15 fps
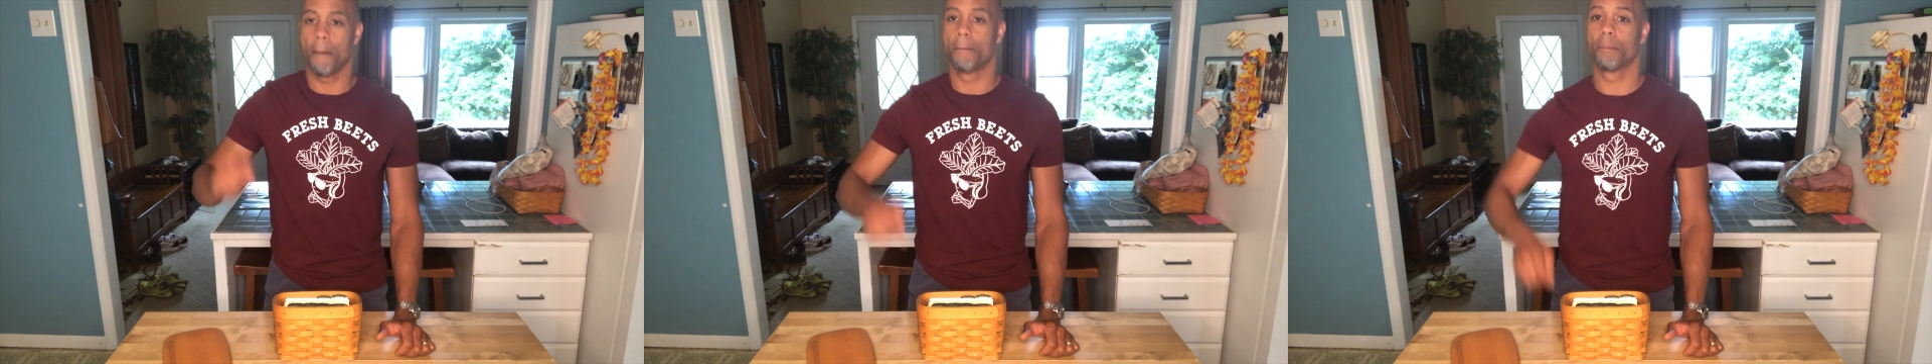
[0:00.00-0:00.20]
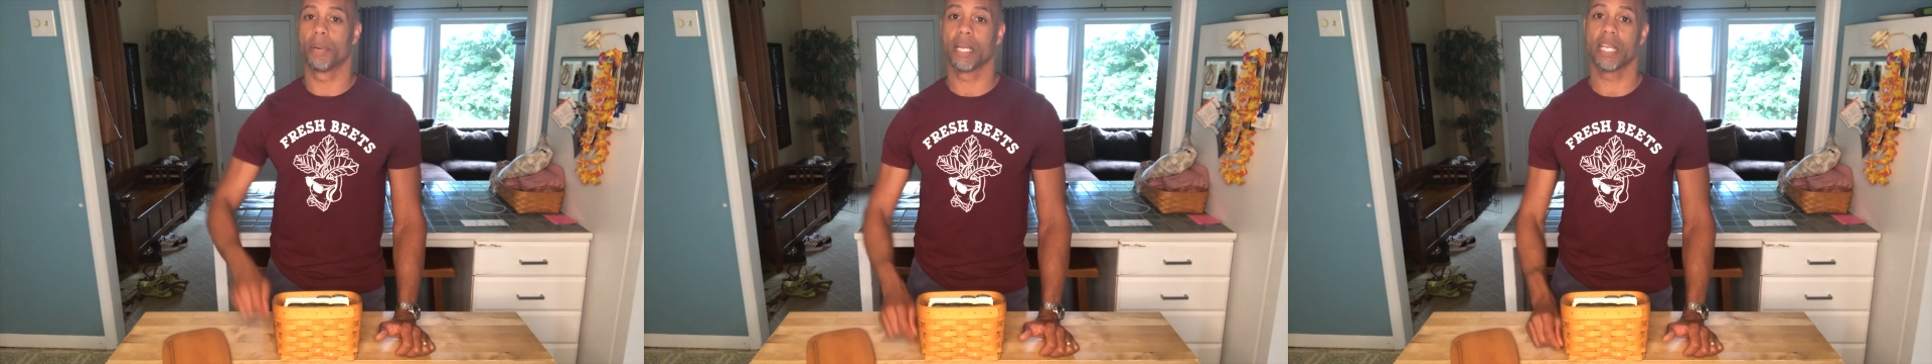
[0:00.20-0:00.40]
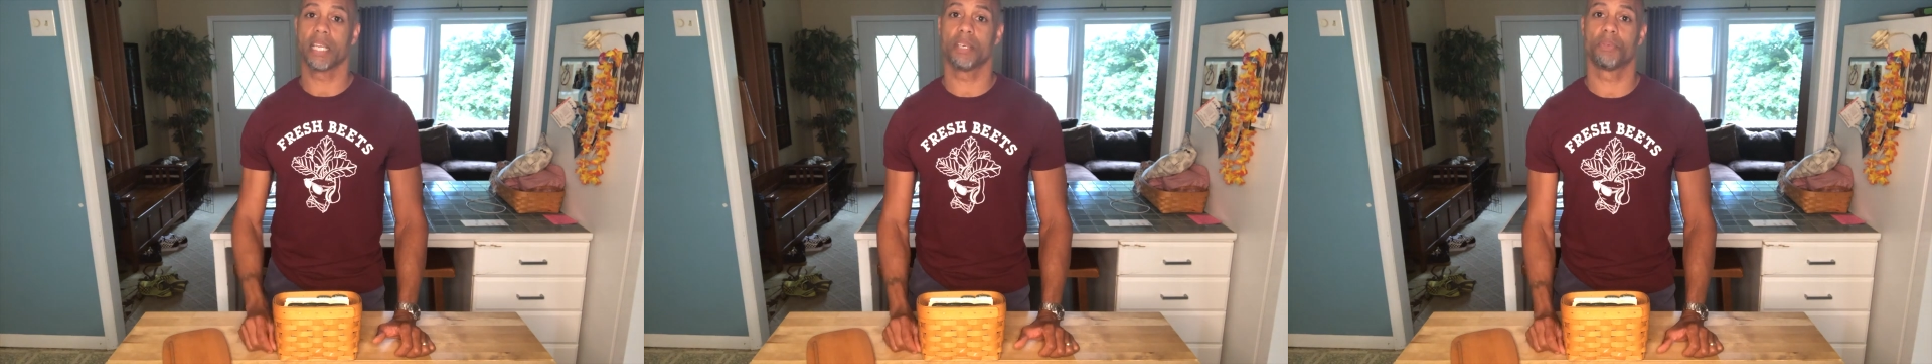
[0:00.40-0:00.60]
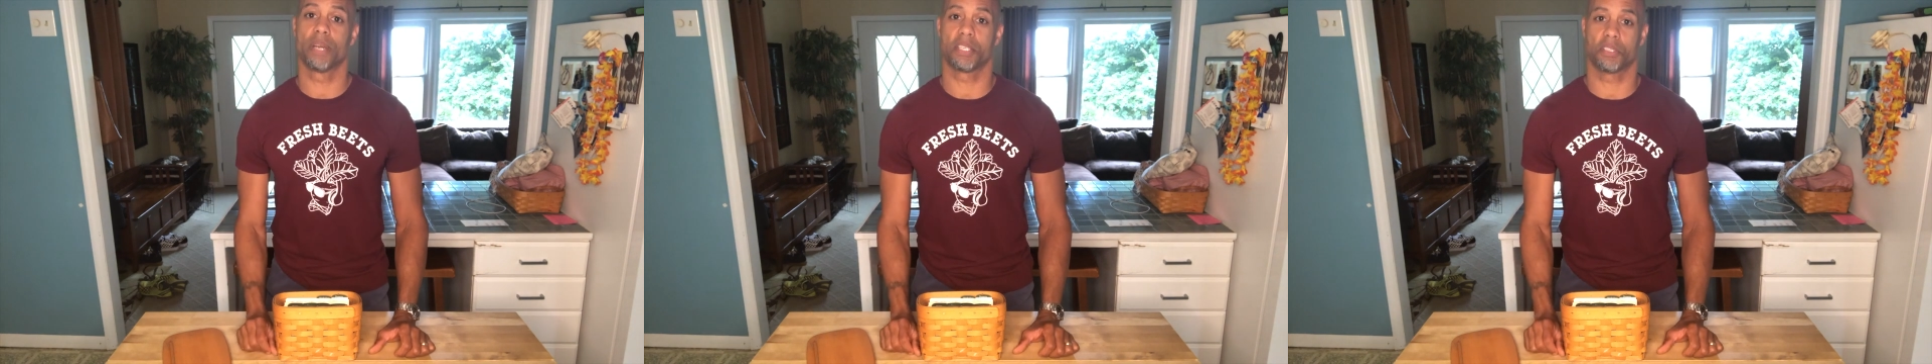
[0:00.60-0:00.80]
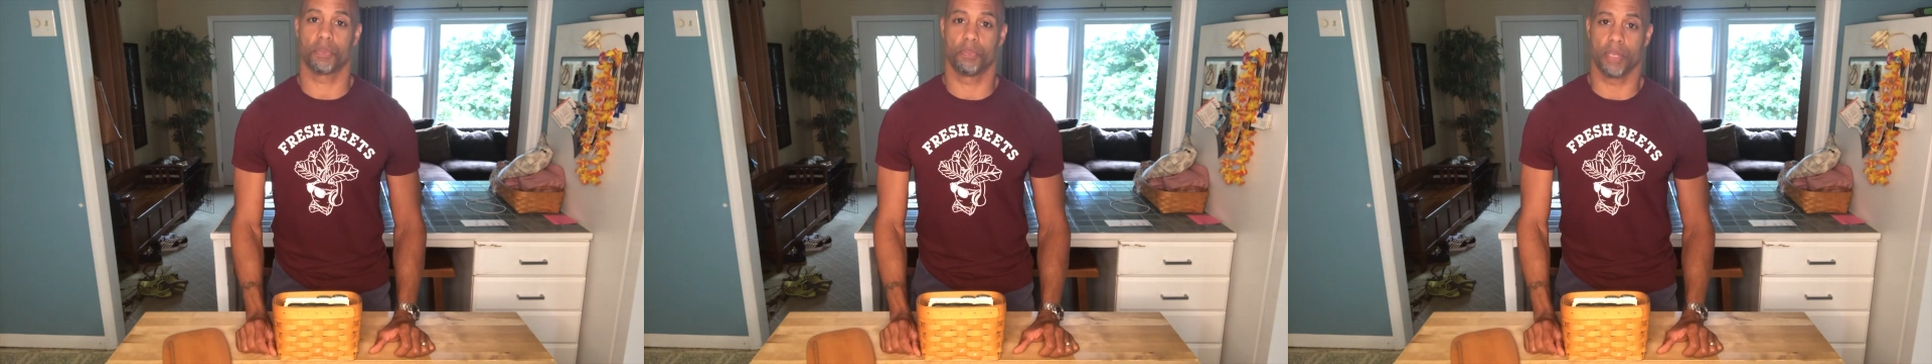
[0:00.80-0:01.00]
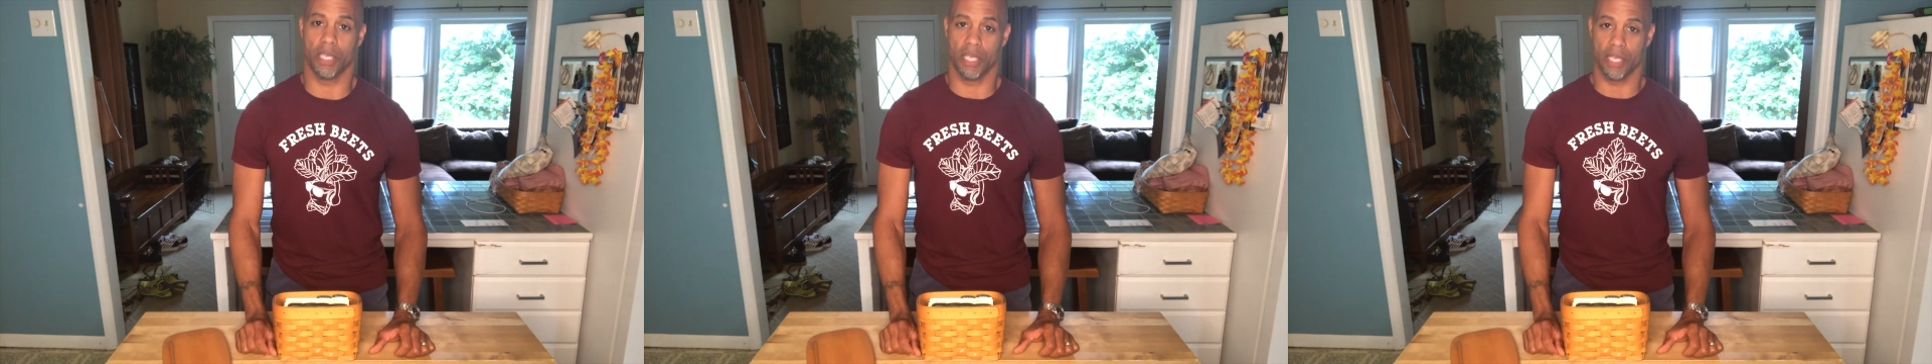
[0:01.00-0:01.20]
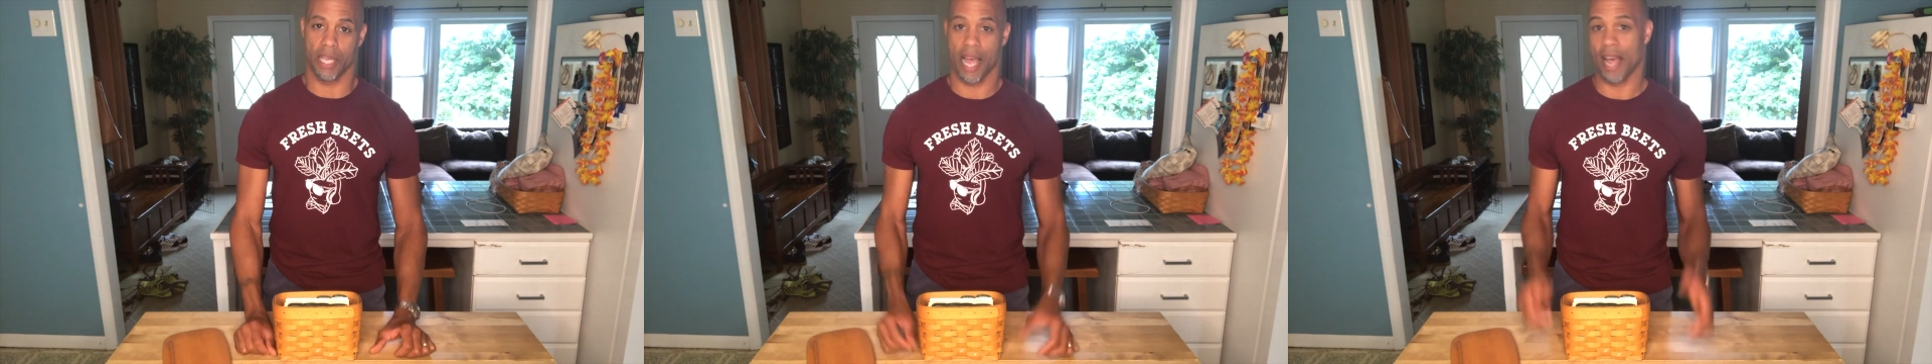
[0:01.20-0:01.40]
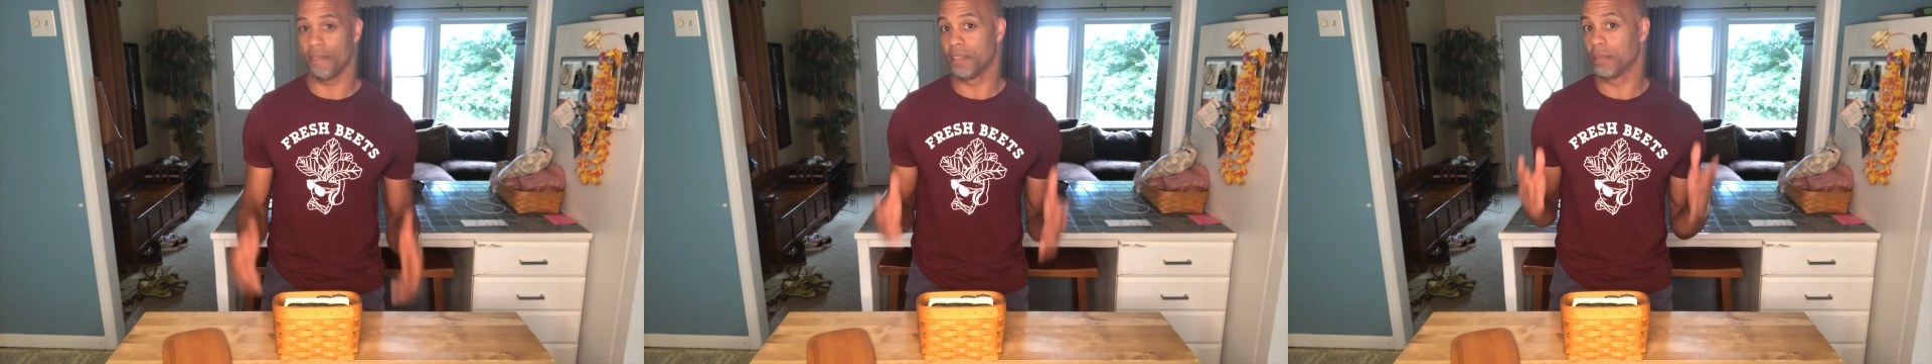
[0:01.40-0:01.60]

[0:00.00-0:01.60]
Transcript: bring in a recipe. Have